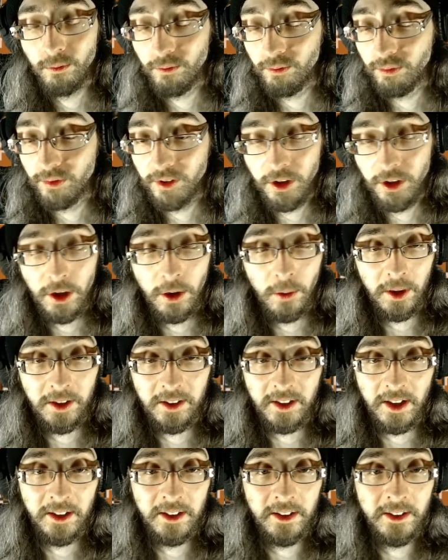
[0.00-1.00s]
a
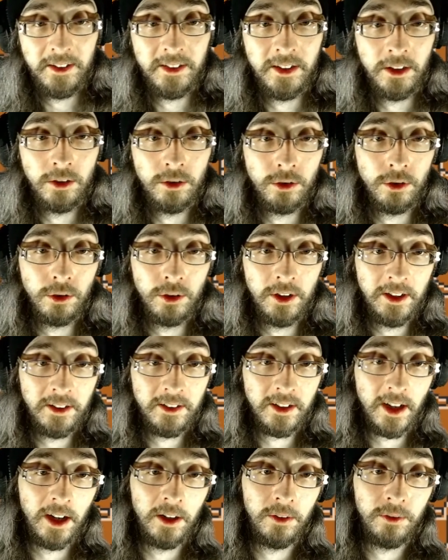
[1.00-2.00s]
tendency to do these
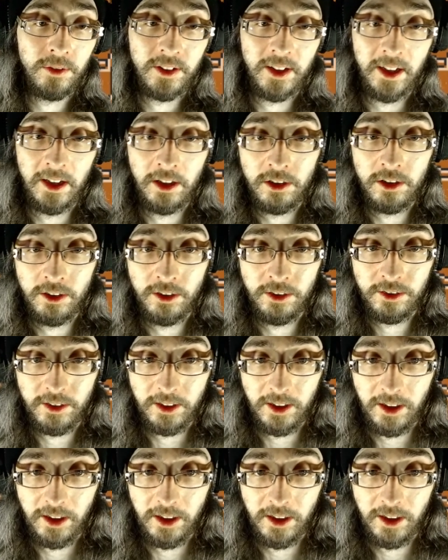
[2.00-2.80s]
kind of stages